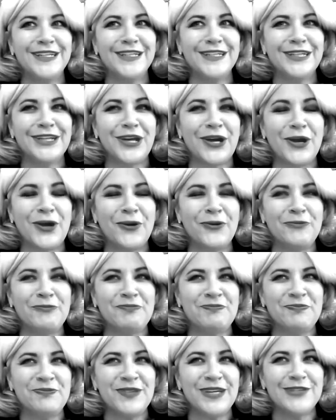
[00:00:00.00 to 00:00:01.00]
you know,
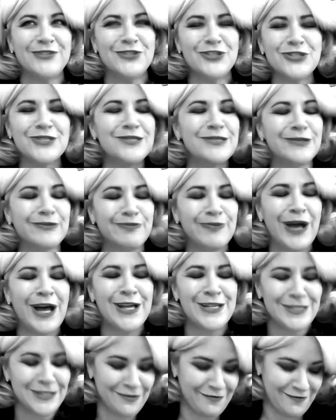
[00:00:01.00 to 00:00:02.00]
it's just
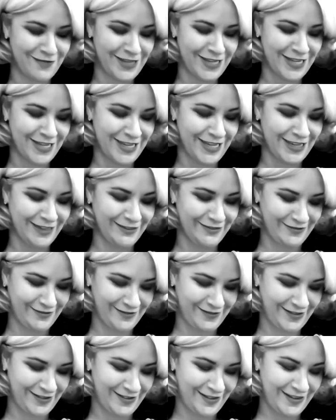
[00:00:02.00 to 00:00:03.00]
positive thinking.
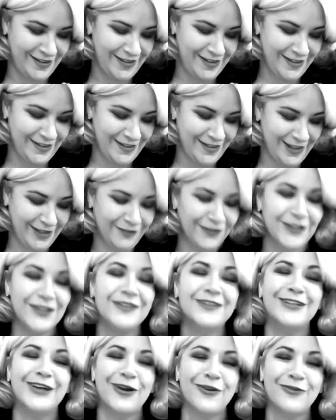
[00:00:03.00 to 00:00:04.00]
I feel